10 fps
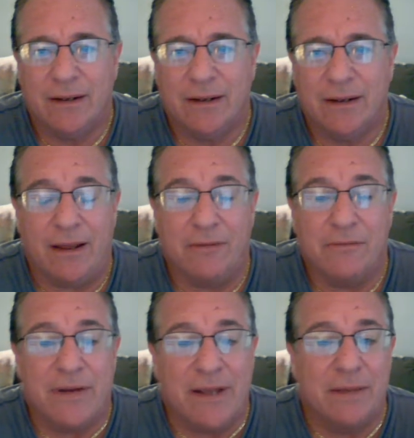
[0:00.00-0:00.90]

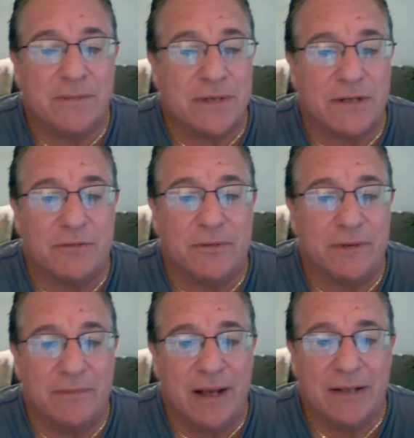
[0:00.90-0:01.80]
Every game's a
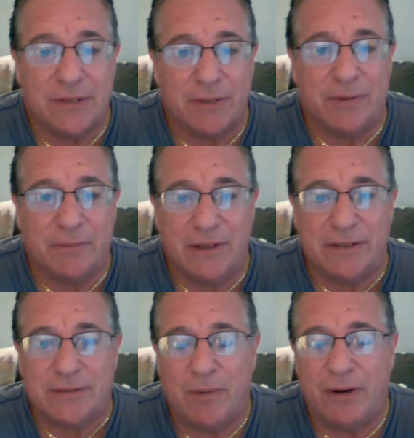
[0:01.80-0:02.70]
different matchup in
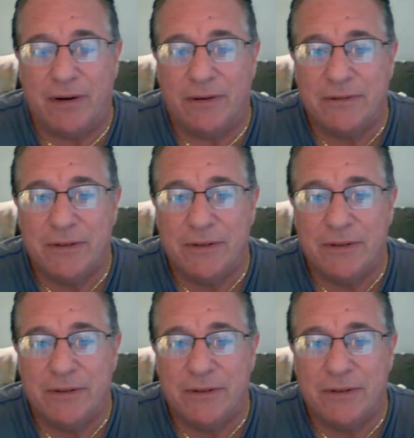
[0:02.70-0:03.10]
baseball.